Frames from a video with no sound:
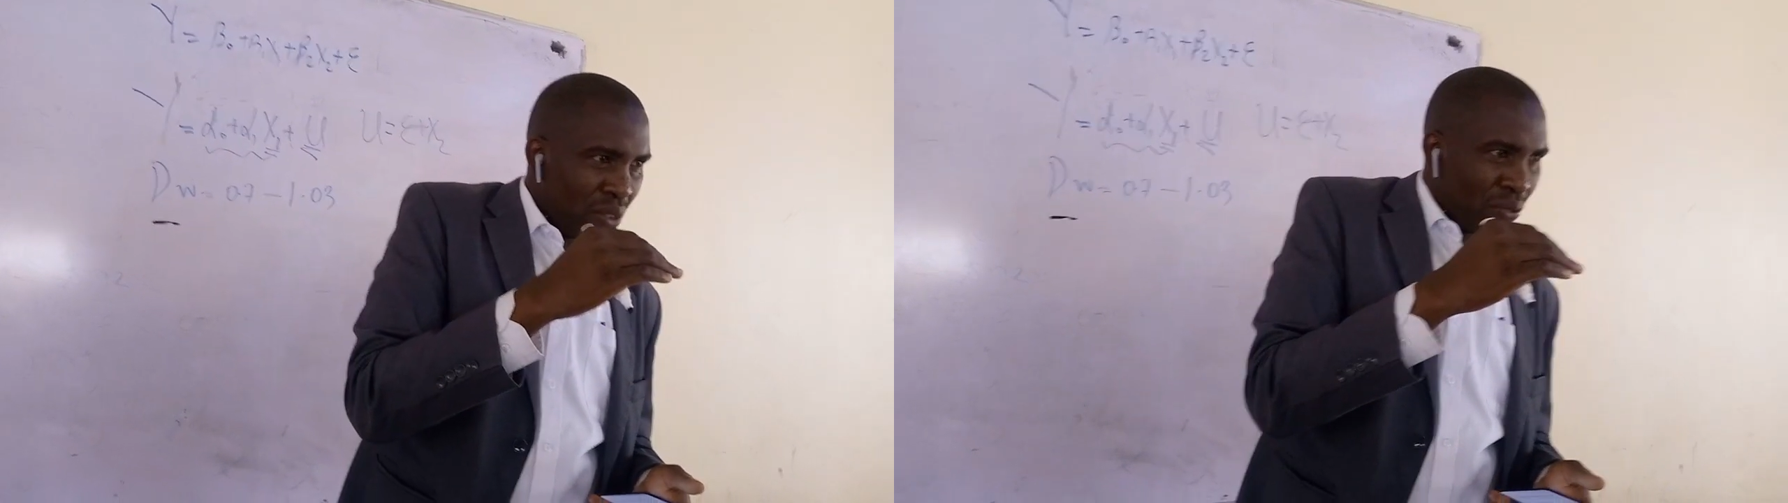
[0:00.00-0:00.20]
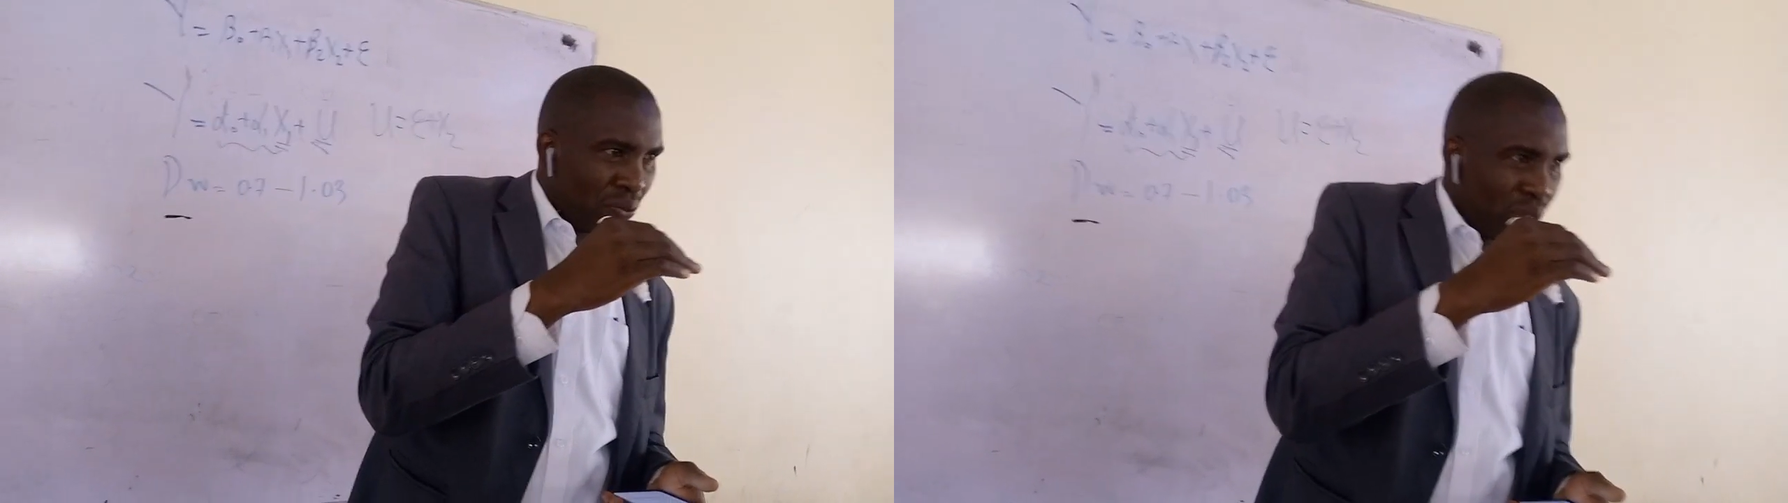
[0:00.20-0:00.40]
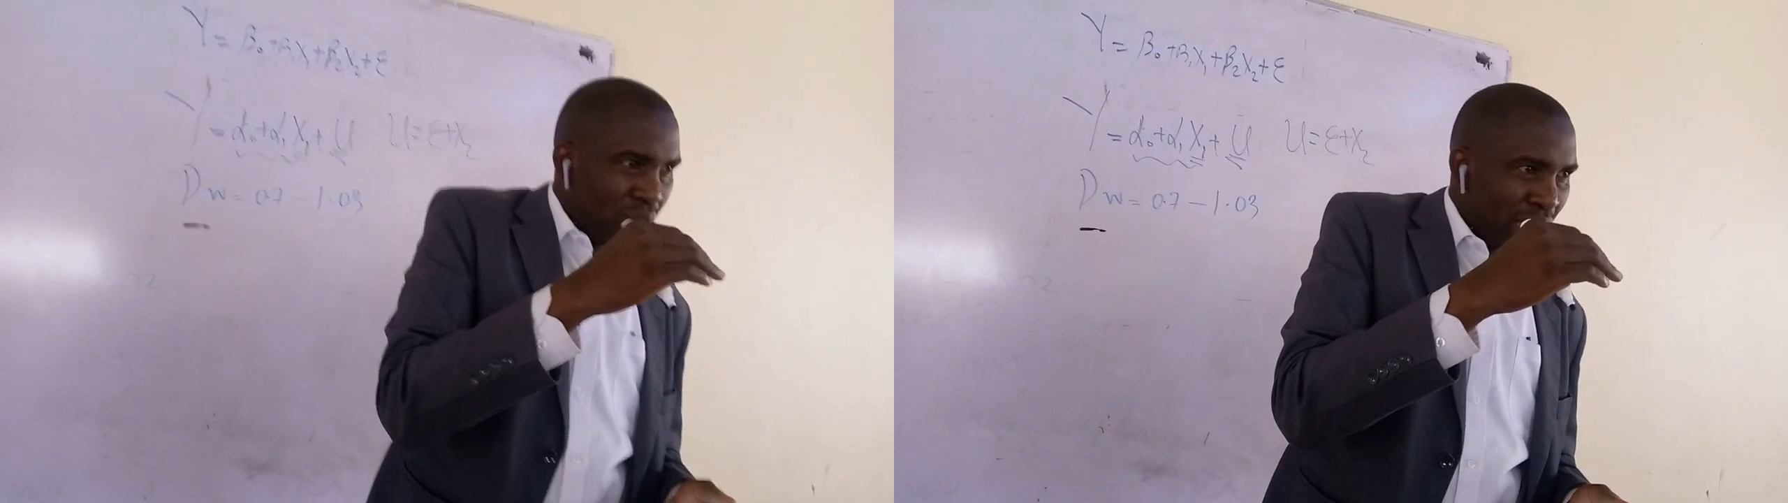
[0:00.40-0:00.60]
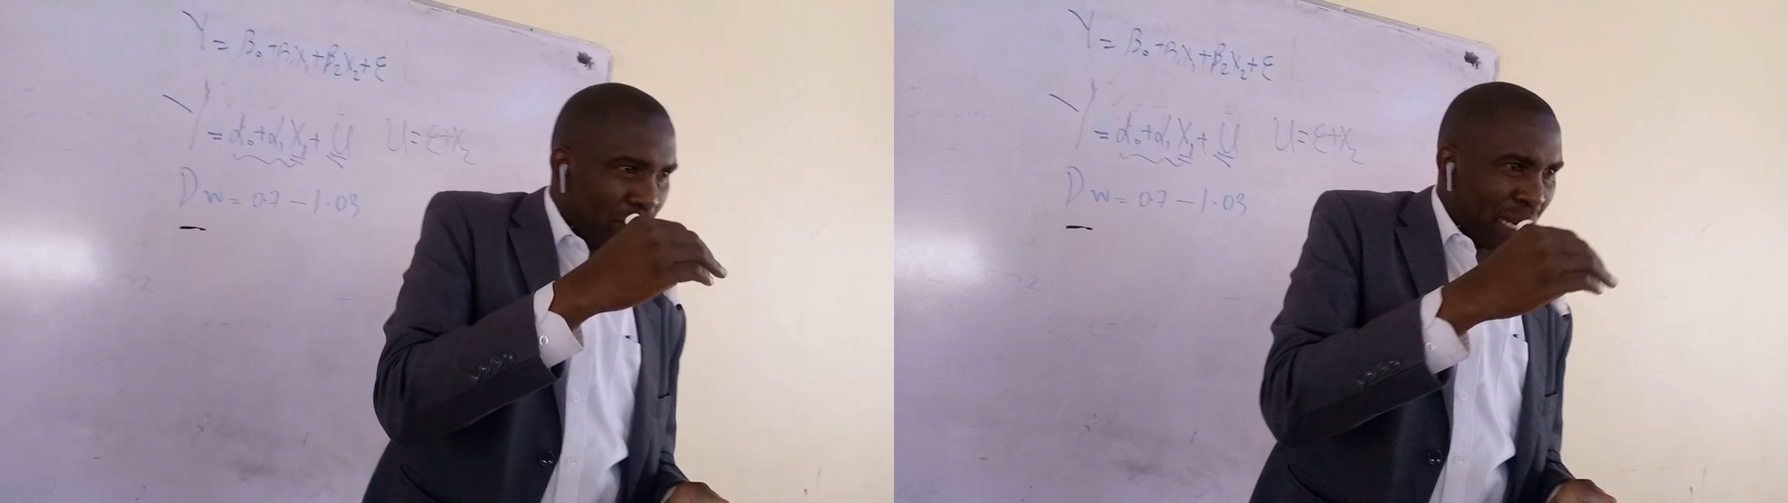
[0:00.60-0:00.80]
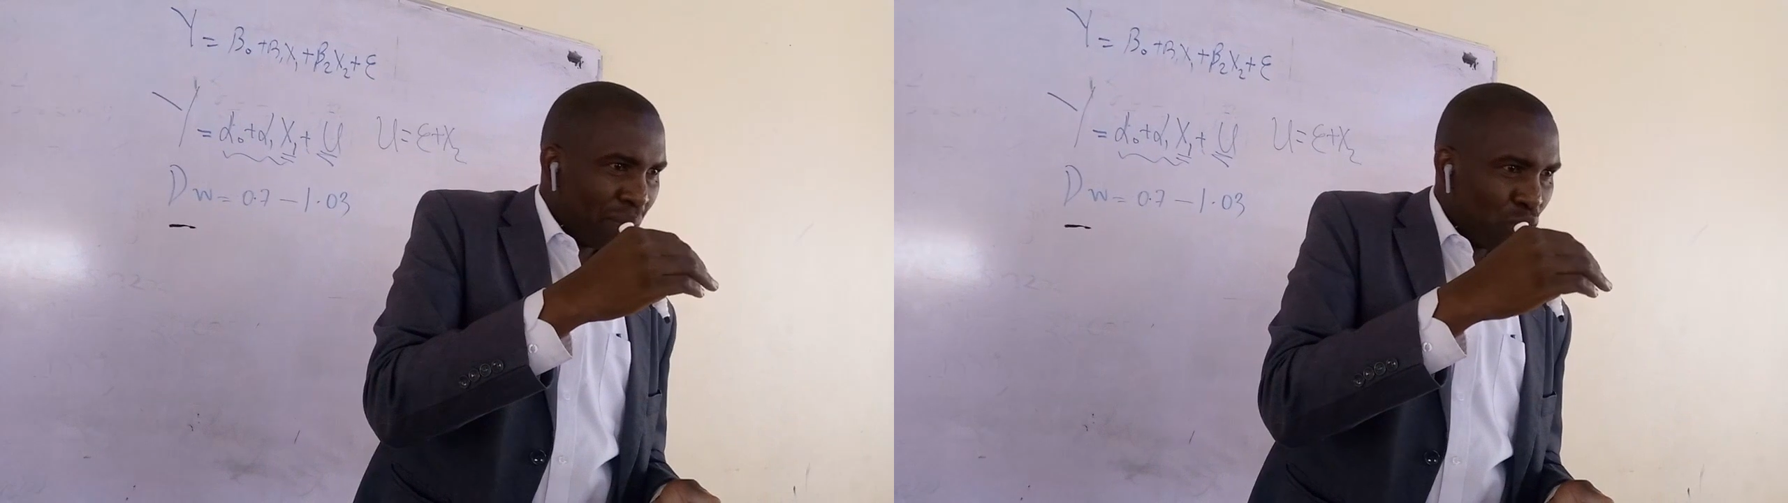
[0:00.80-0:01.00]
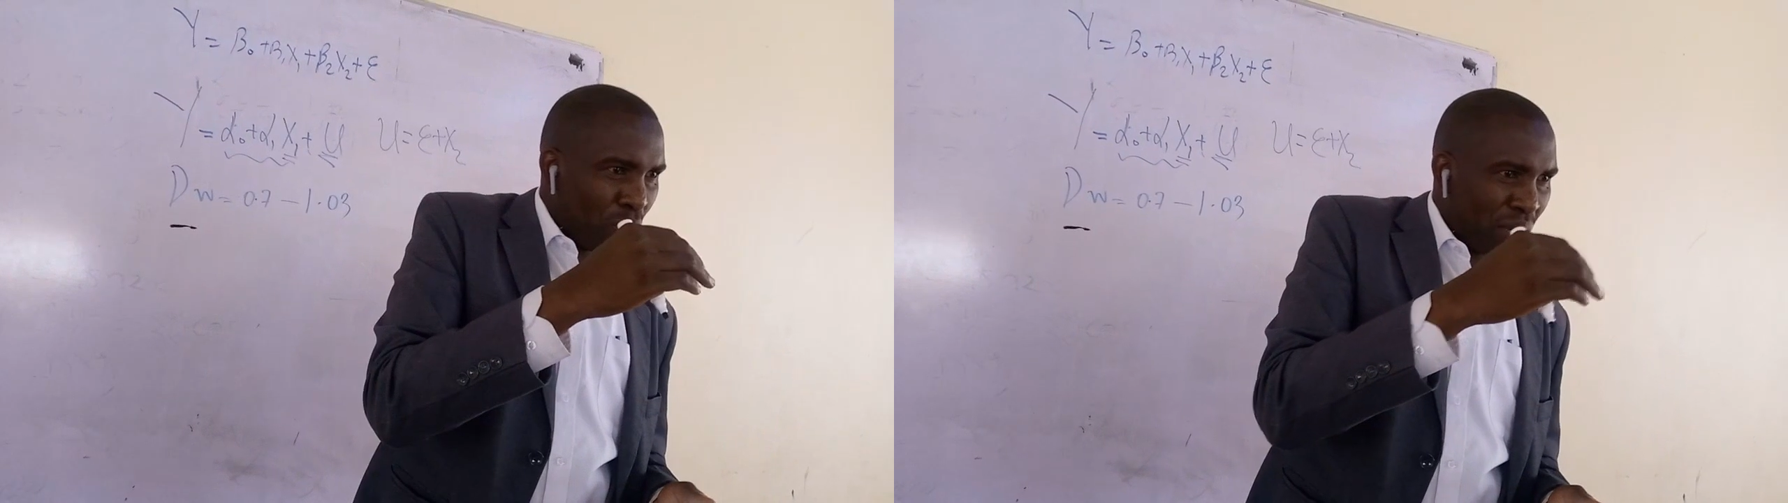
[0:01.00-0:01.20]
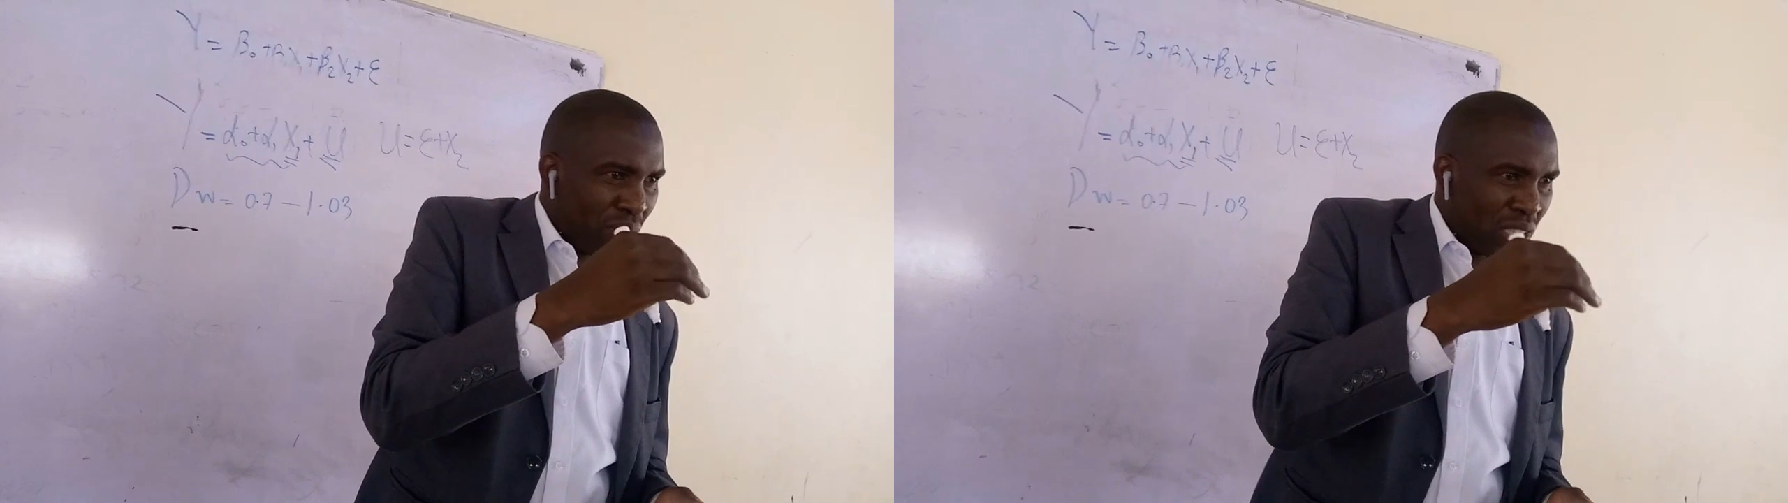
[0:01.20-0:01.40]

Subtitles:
Sometimes observations